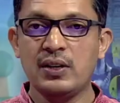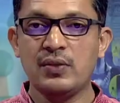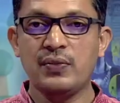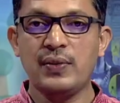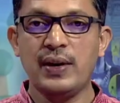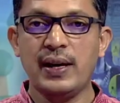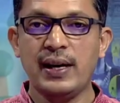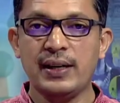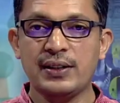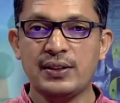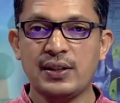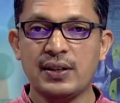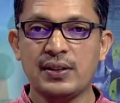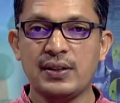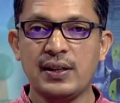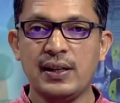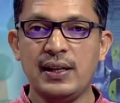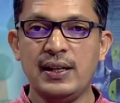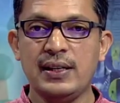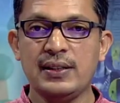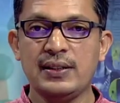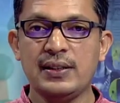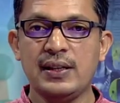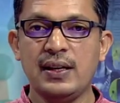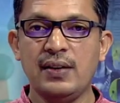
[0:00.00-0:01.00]
this way
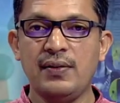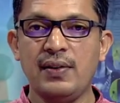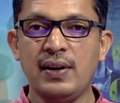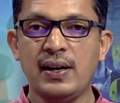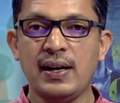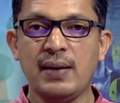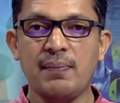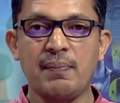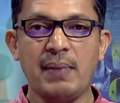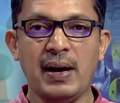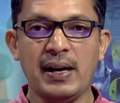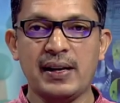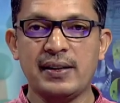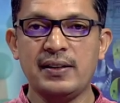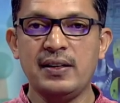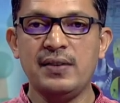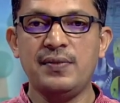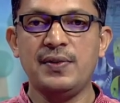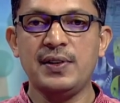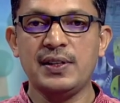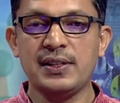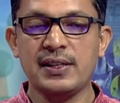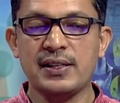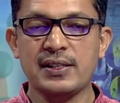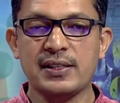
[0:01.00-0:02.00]
SSA is giving a
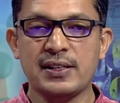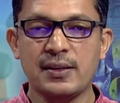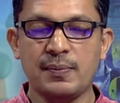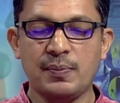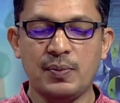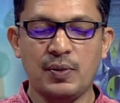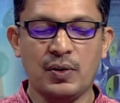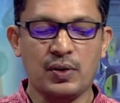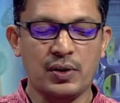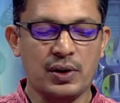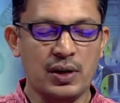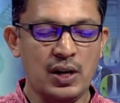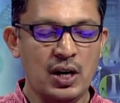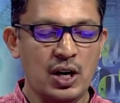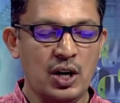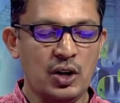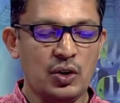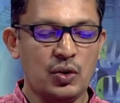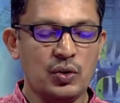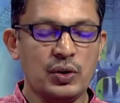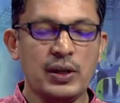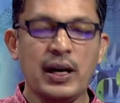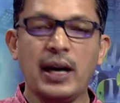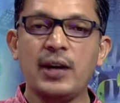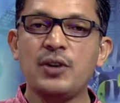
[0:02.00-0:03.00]
magnificent support
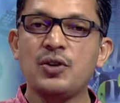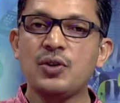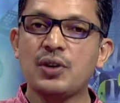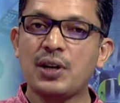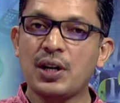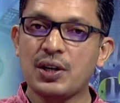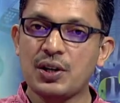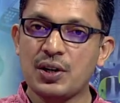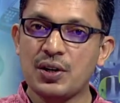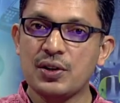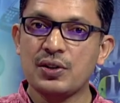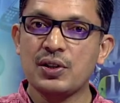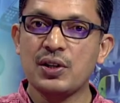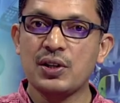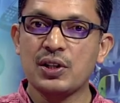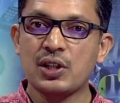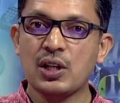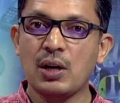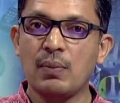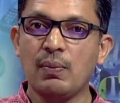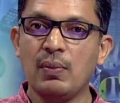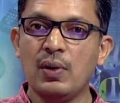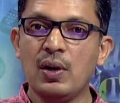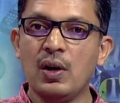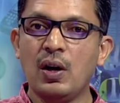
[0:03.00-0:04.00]
to the education
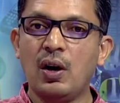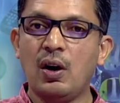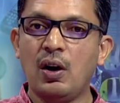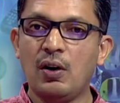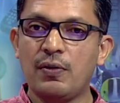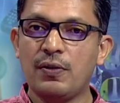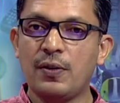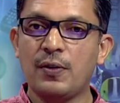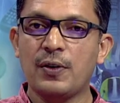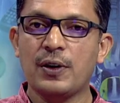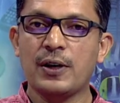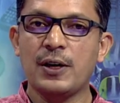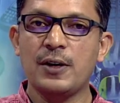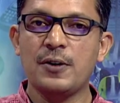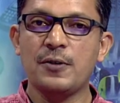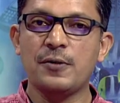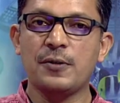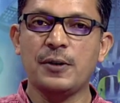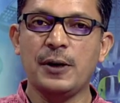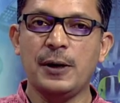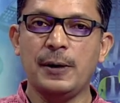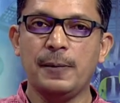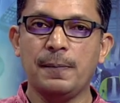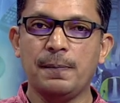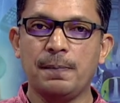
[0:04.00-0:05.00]
system of our
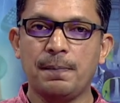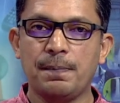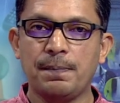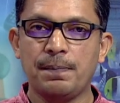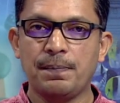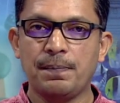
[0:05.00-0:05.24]
country.